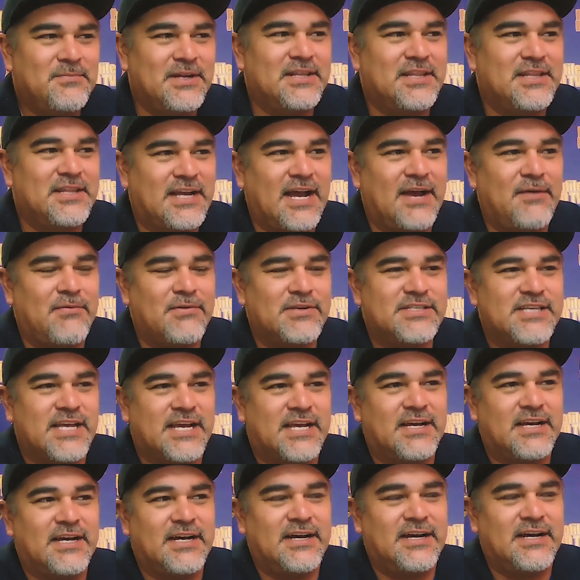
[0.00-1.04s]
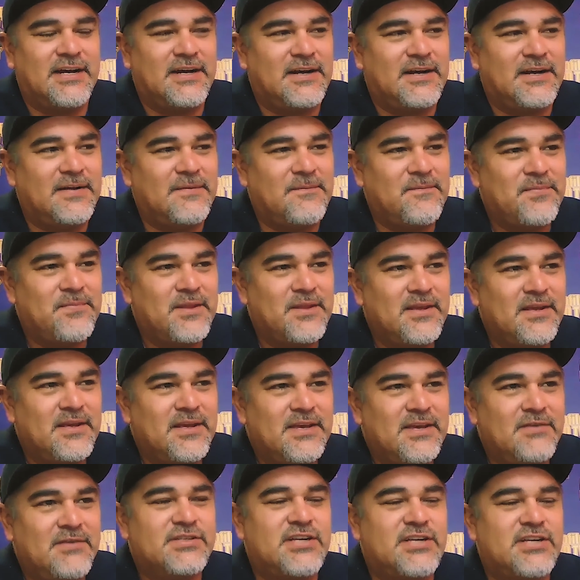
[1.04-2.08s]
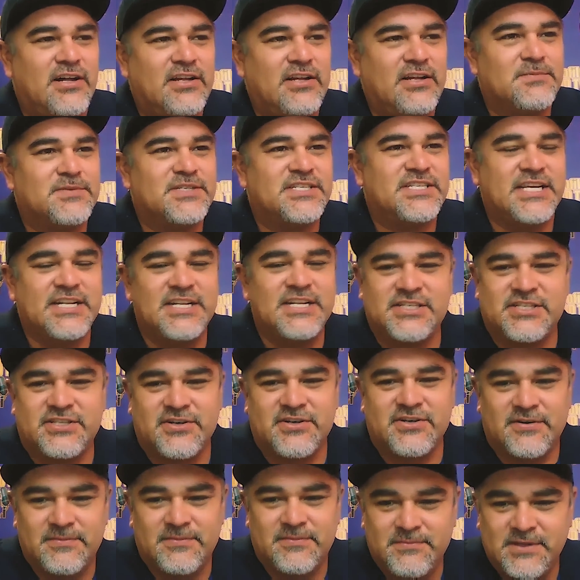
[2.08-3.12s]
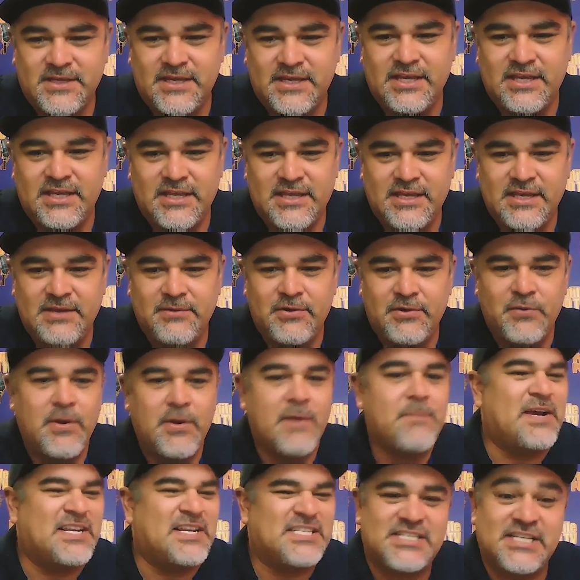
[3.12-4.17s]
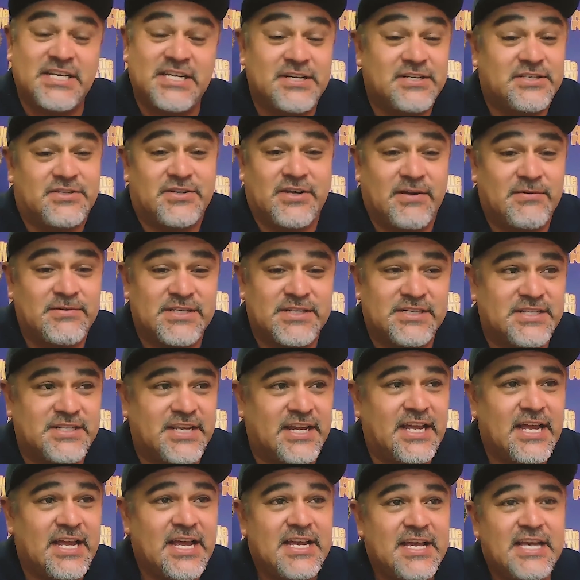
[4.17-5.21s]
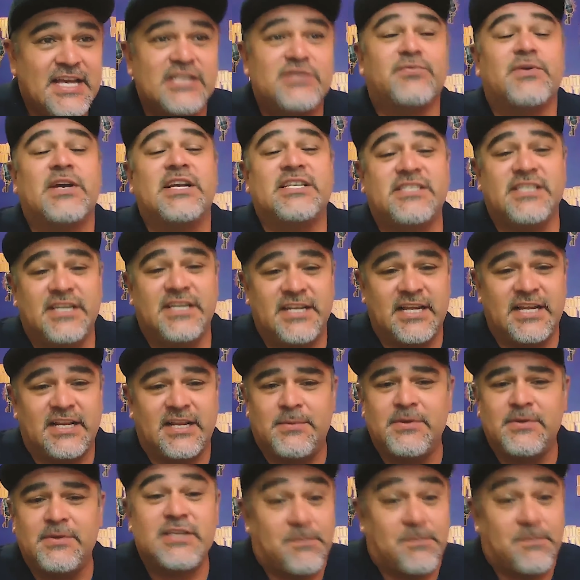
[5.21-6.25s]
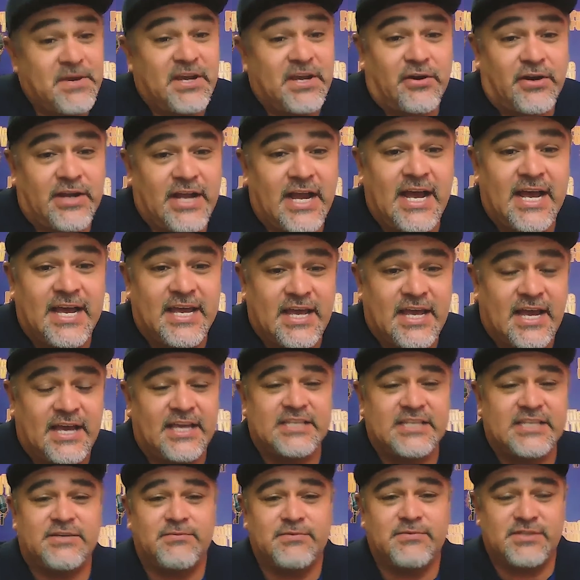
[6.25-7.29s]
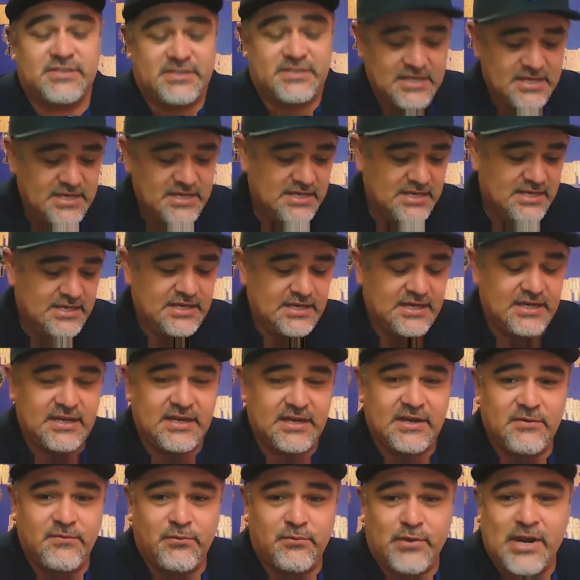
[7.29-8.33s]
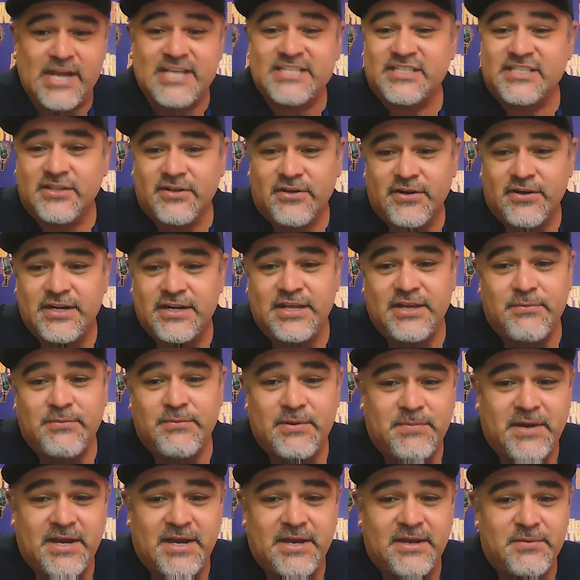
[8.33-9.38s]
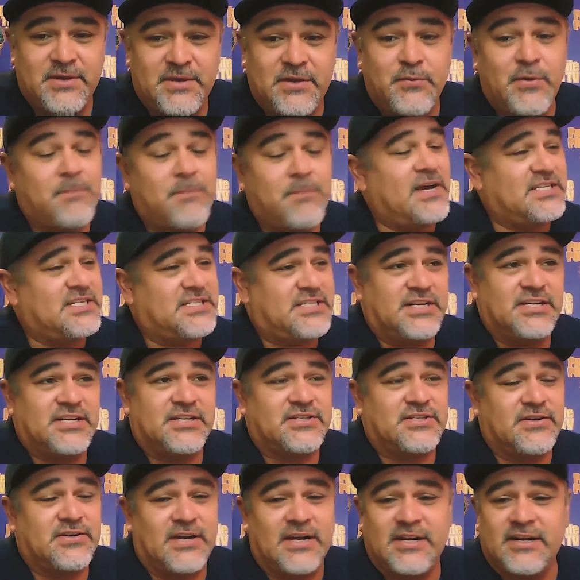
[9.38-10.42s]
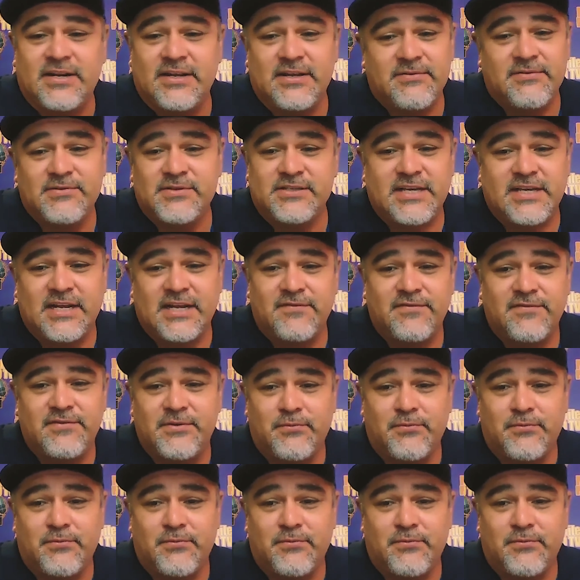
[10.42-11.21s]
But the guy was like, he was calling him Sinister. He went by Sinister. That was his name, his wrestling nickname. He was a bigger guy. I guess he was a wrestler, and he went by Sinister. It was kind of